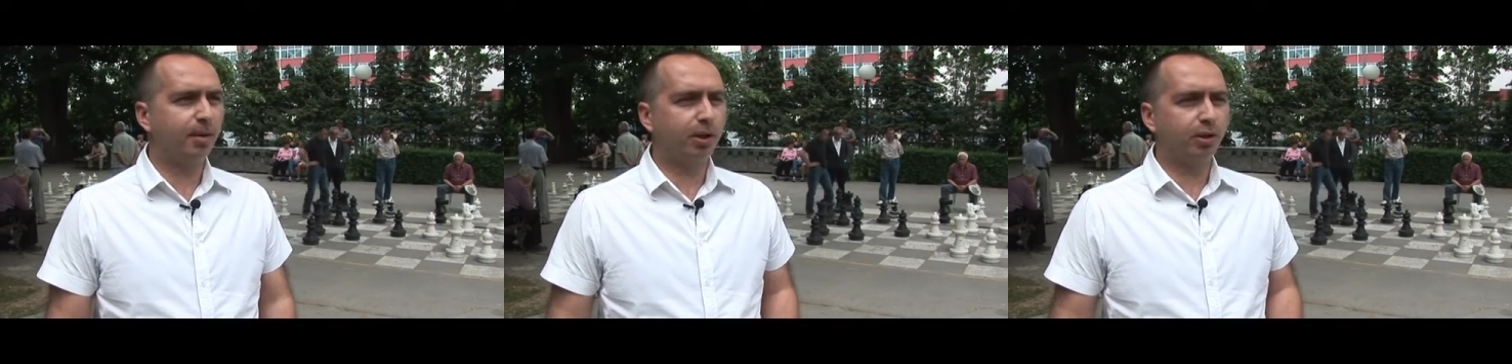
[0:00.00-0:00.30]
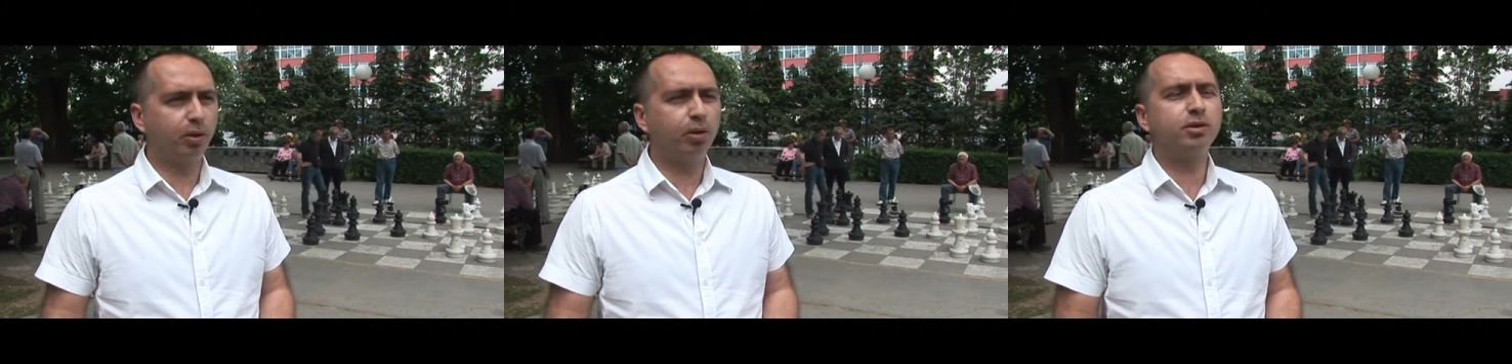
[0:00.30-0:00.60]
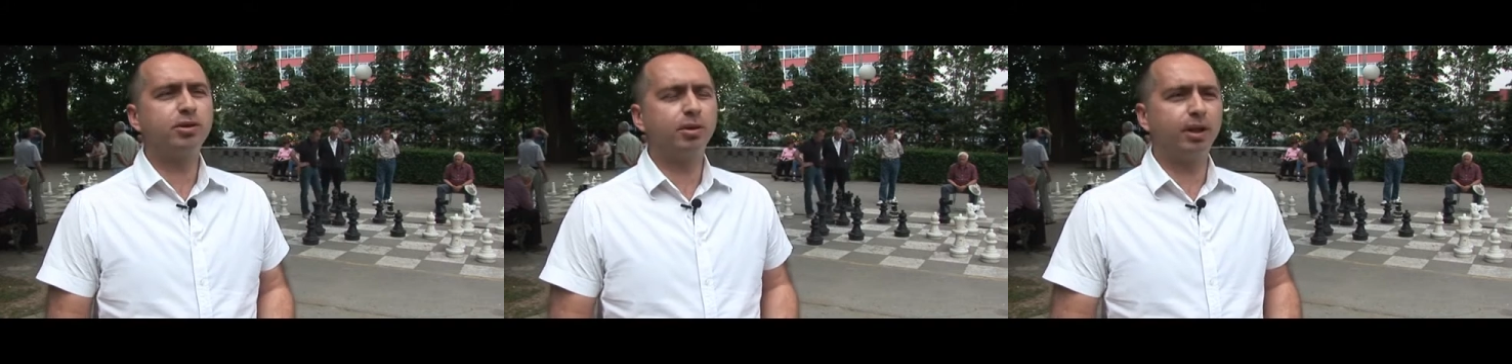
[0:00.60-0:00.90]
but
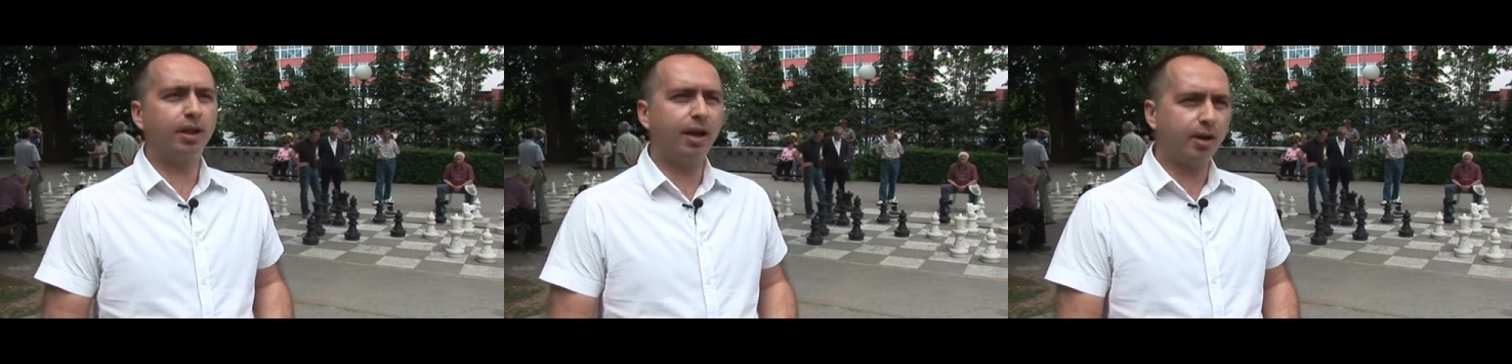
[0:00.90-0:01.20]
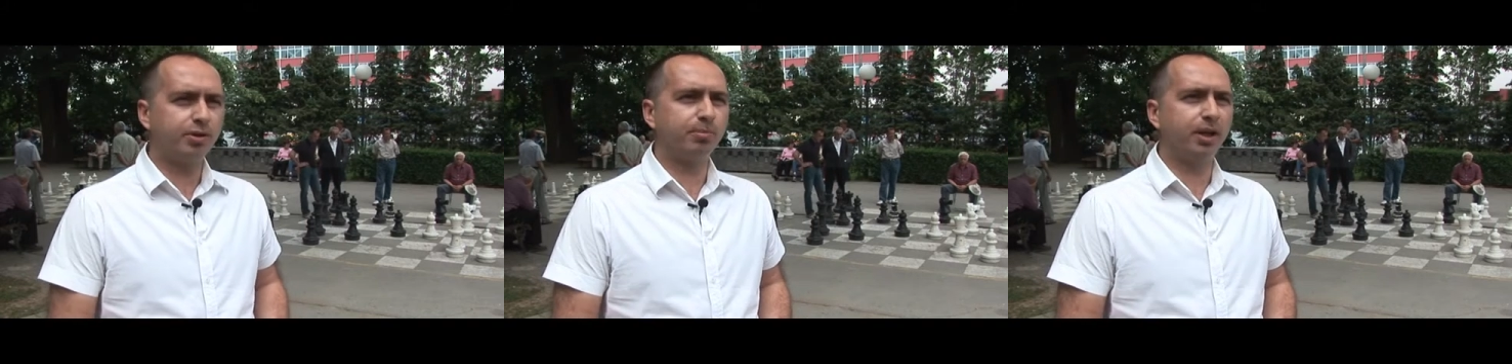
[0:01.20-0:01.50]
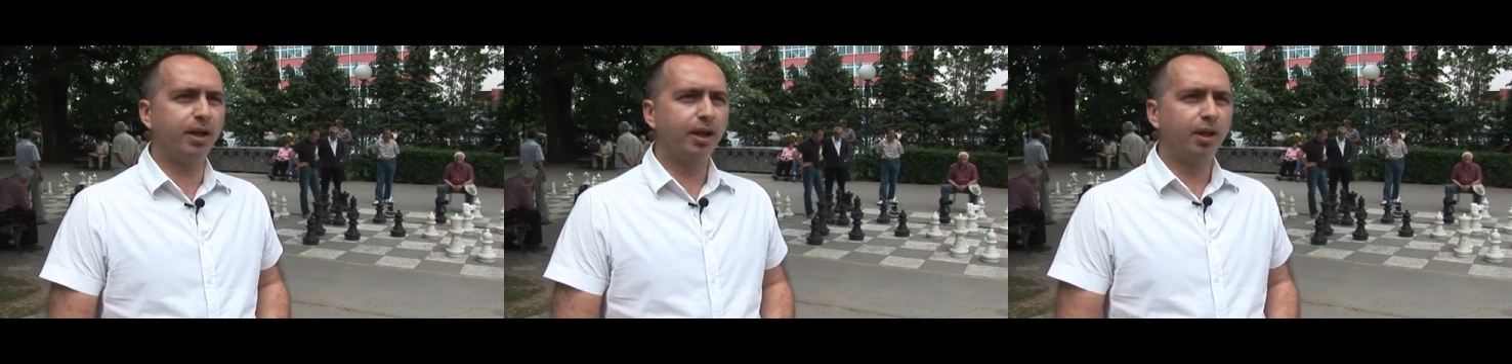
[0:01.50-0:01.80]
also allows
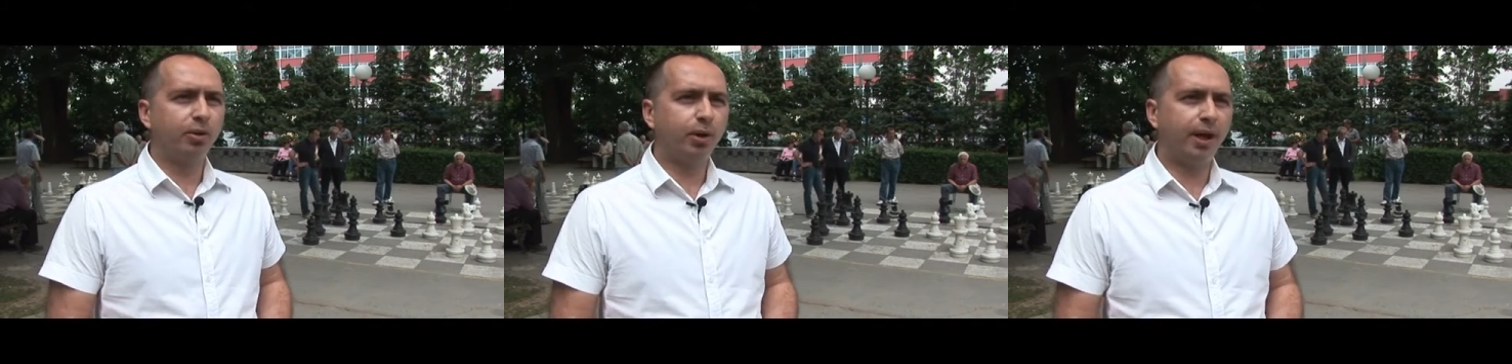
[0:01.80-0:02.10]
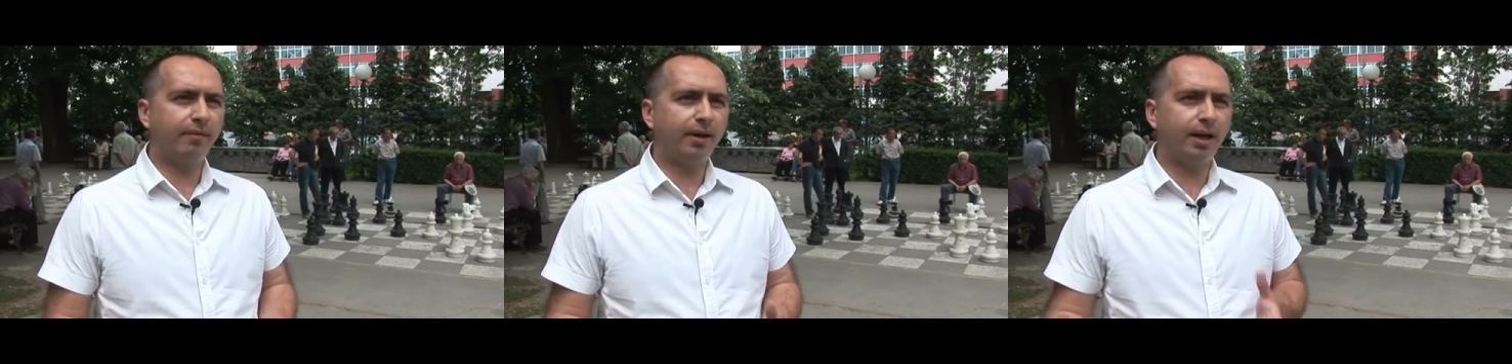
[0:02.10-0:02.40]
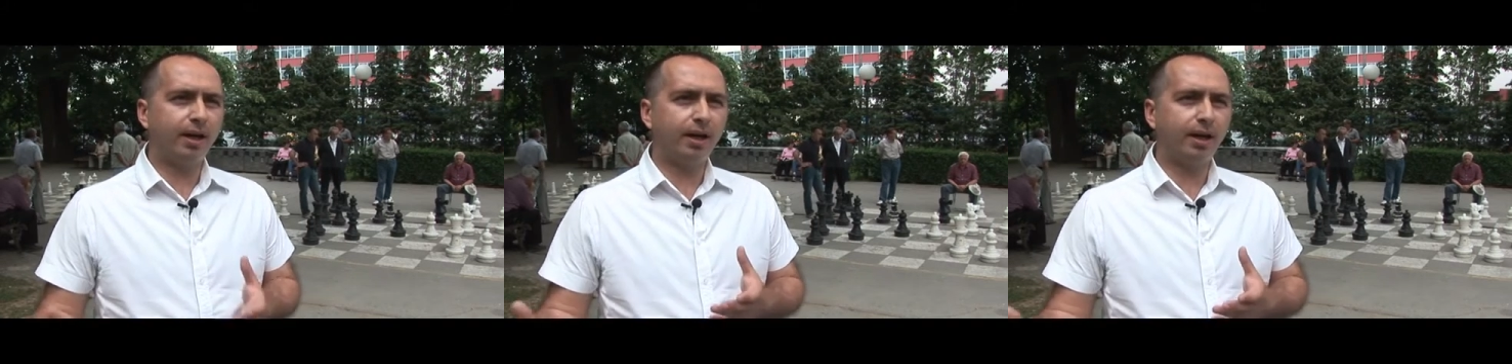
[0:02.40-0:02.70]
me to have
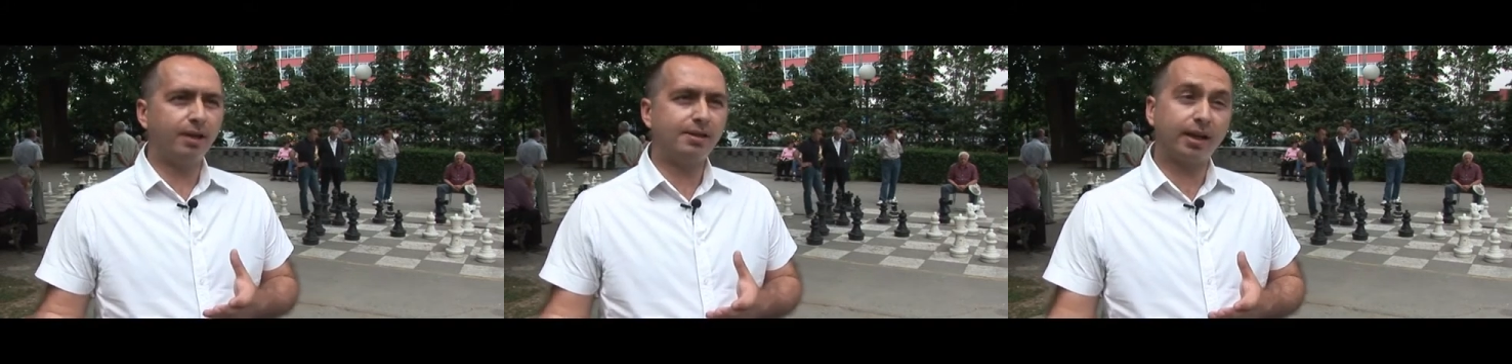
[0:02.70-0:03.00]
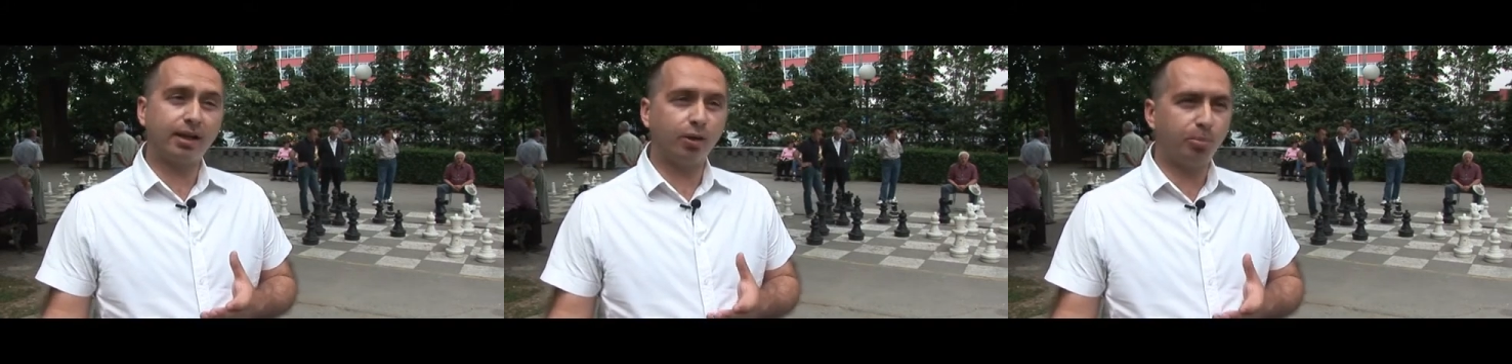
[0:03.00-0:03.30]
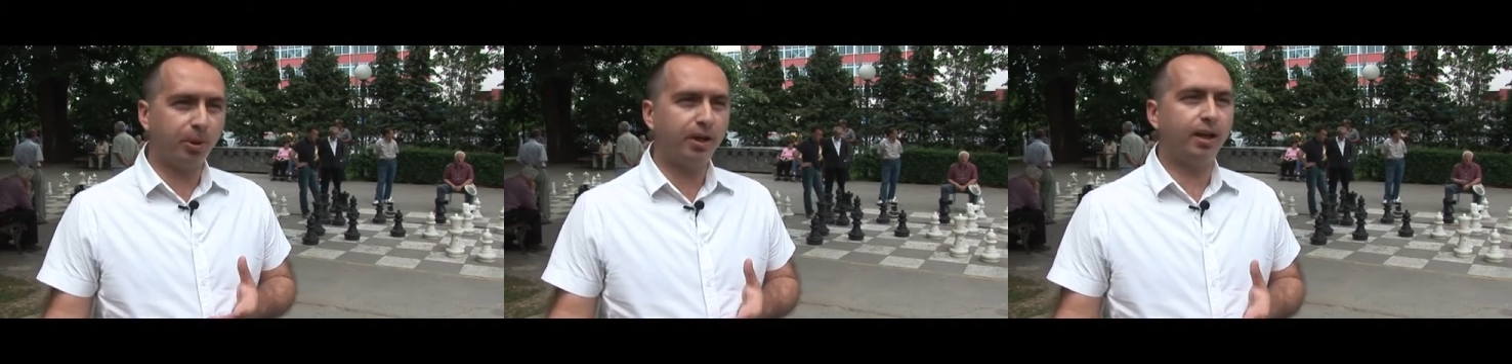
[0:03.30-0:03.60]
a second
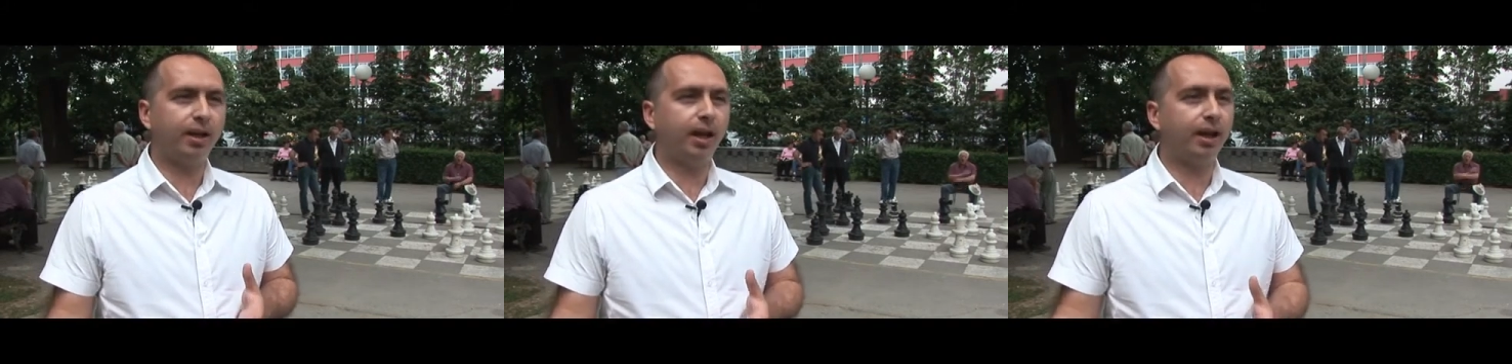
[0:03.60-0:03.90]
opinion